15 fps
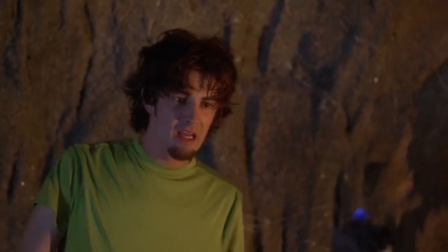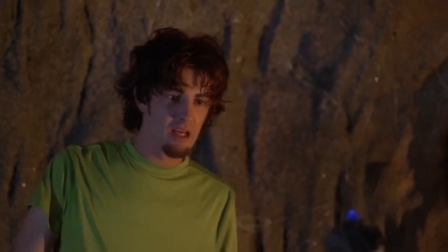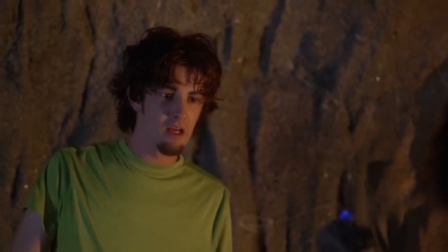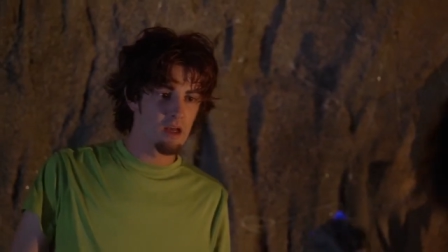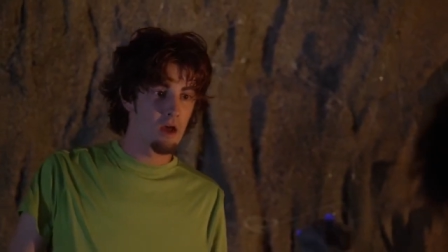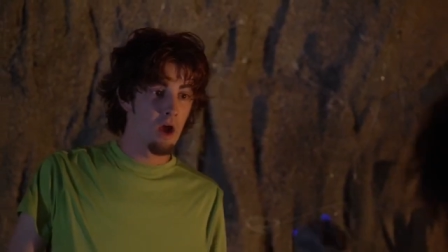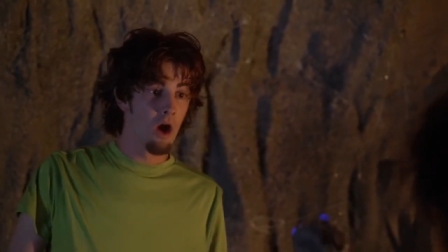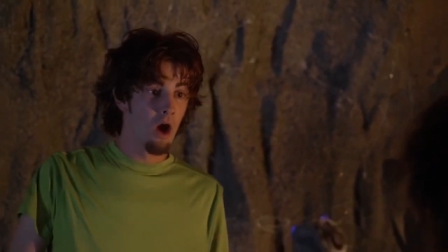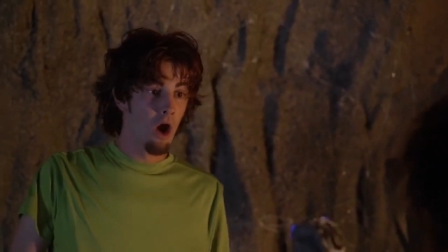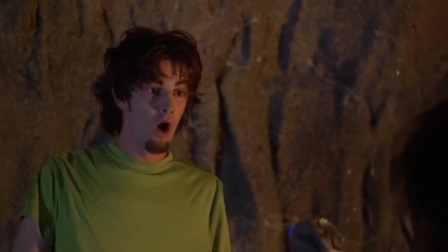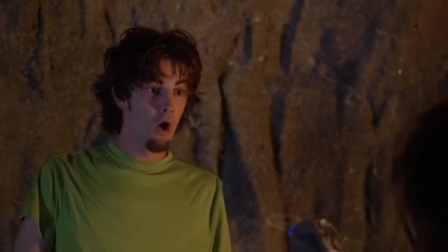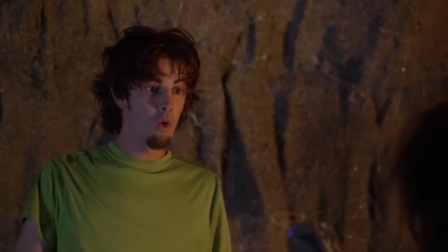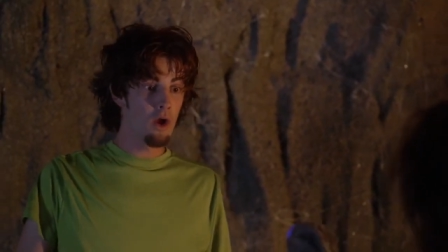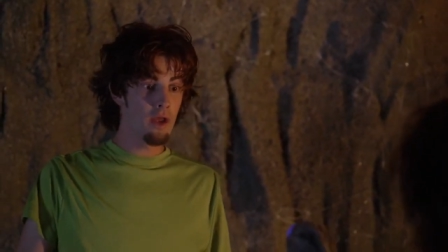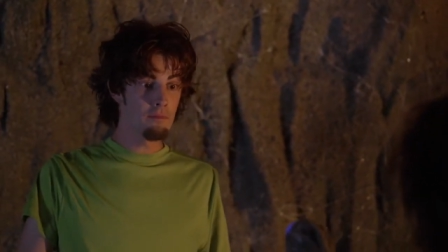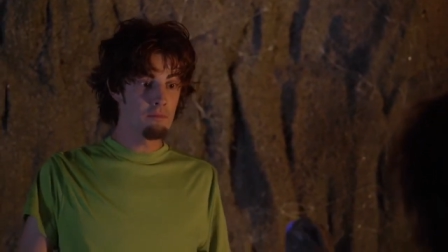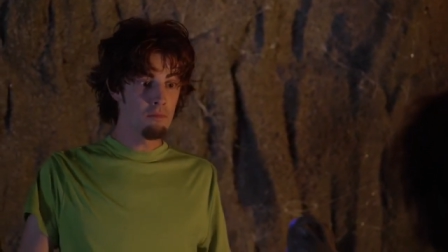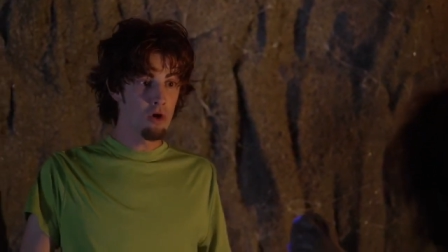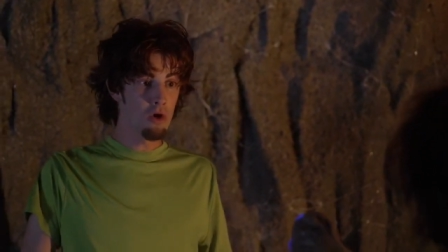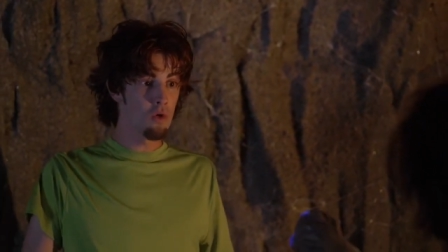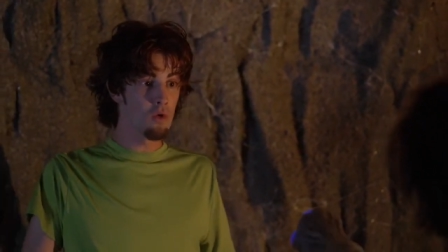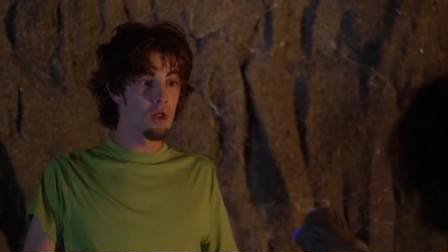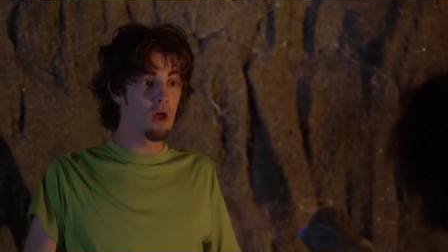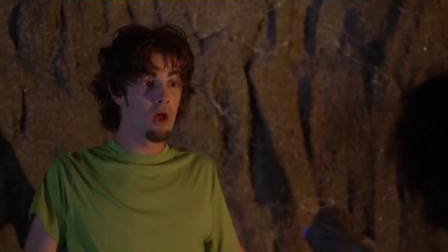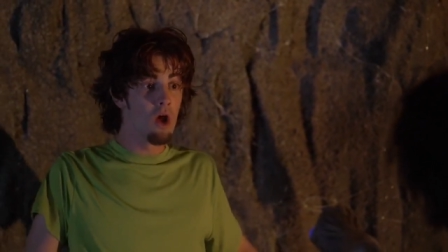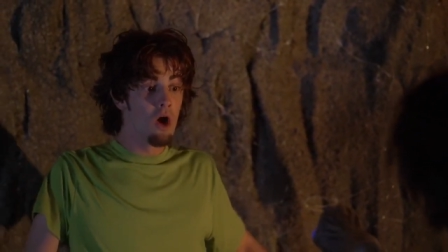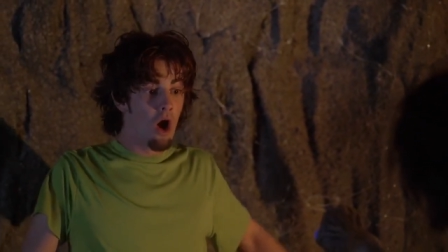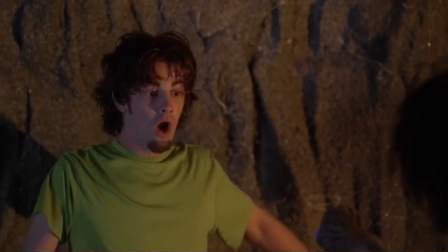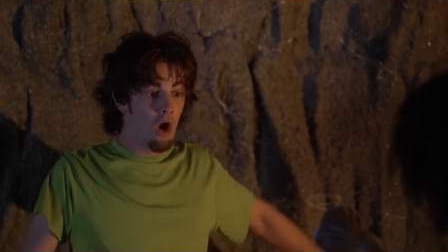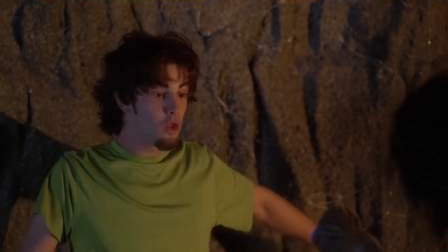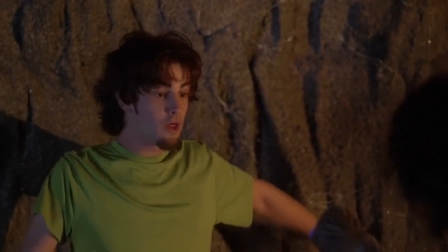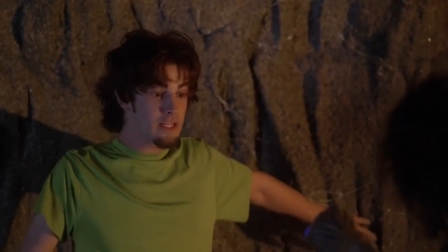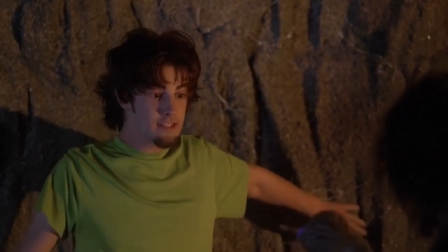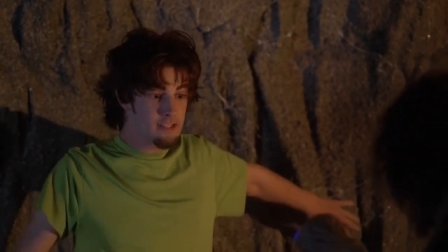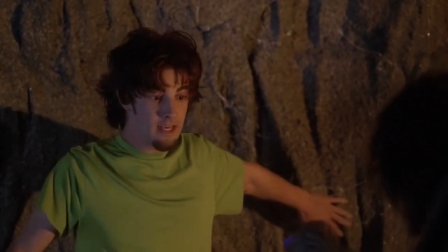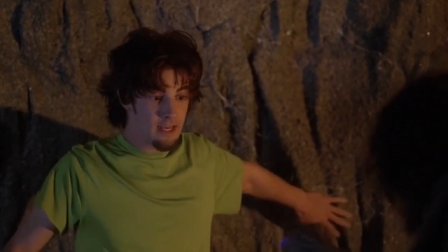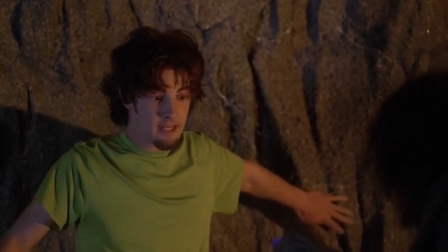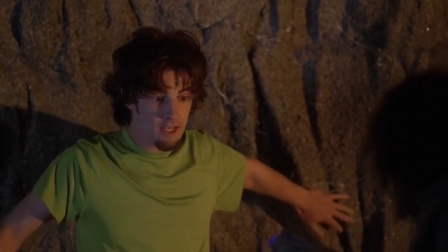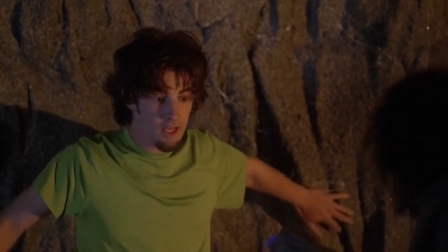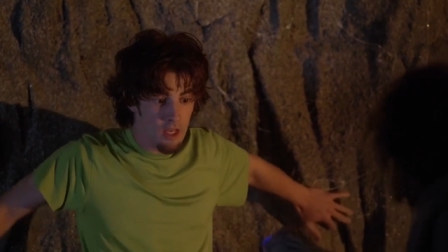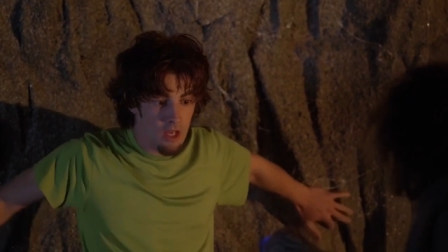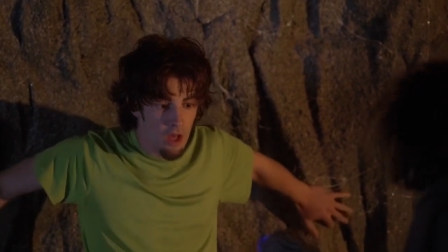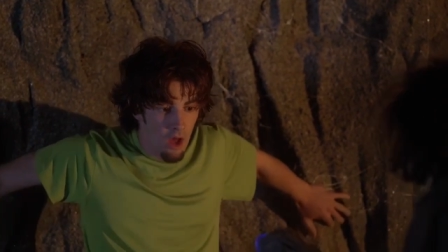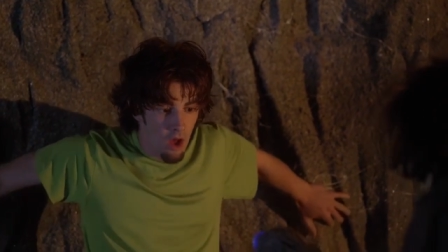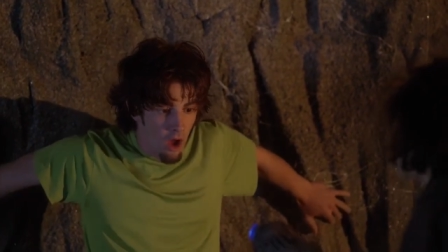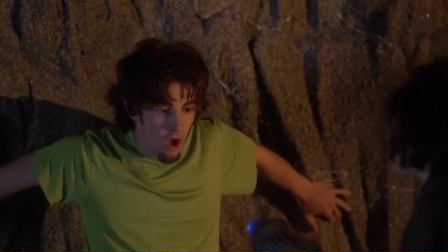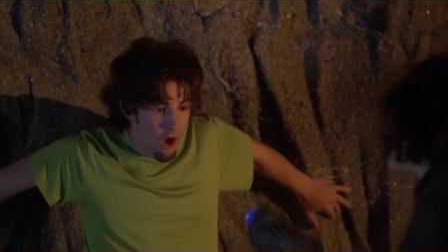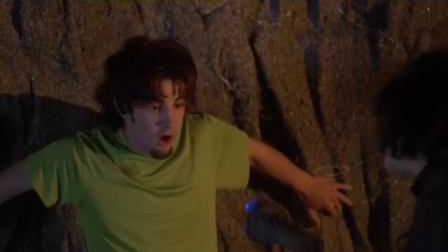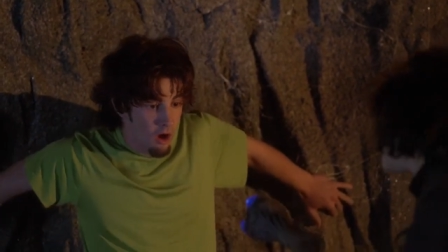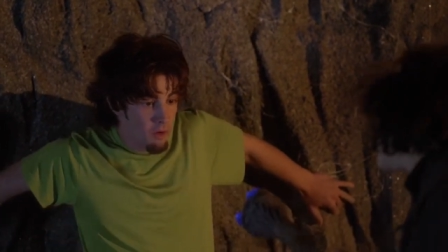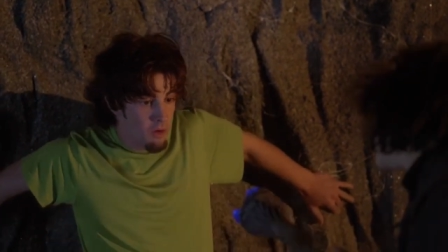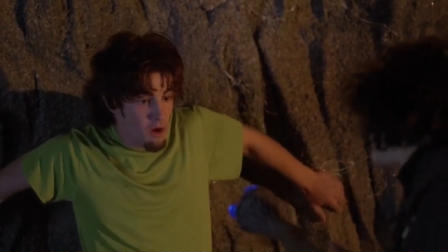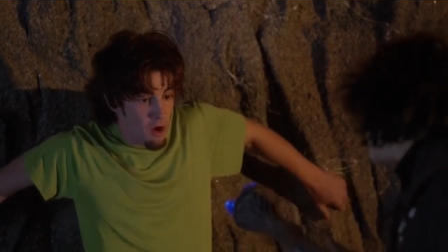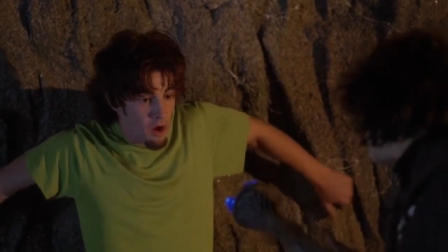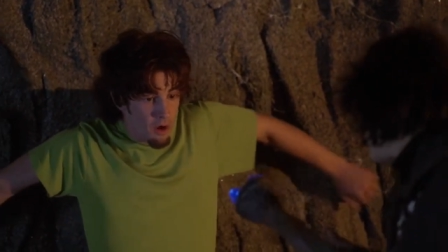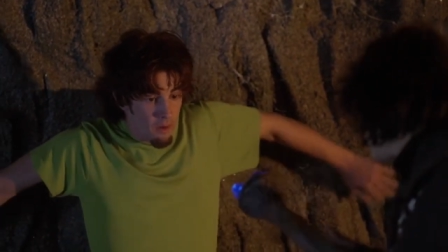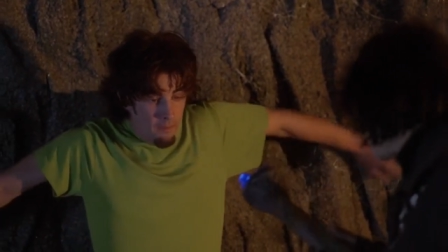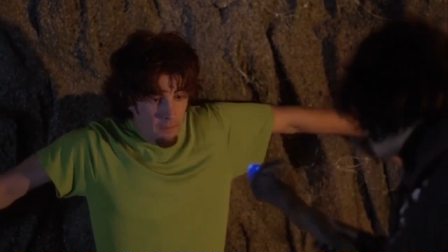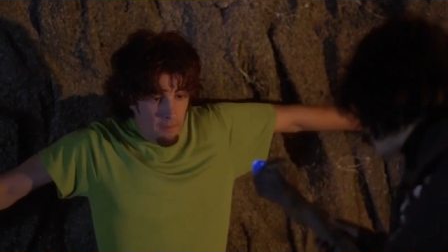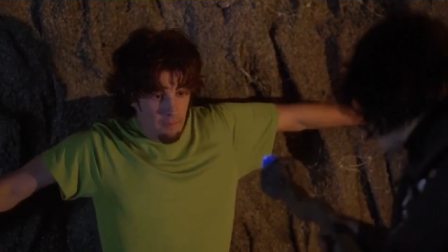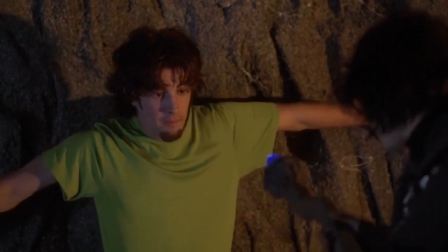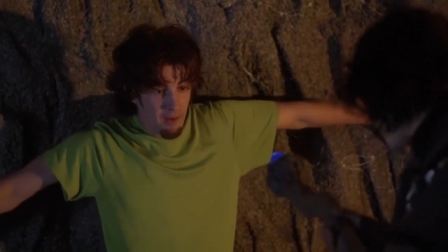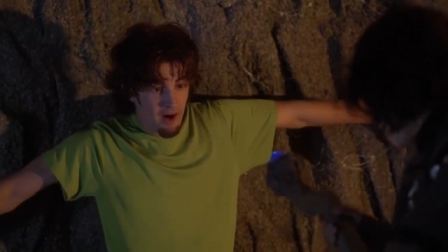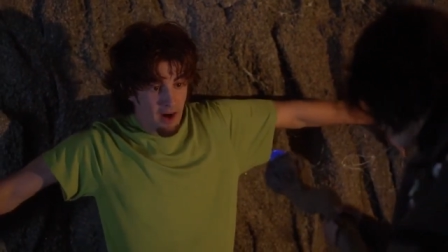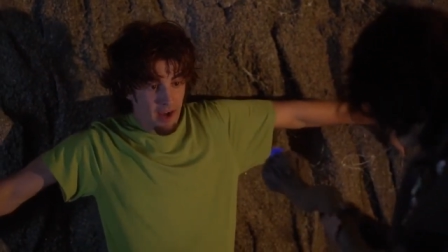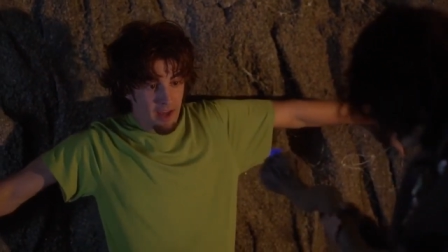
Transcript: to save Velma, so he tries singing By the Light of the Silvery Moon. Wait,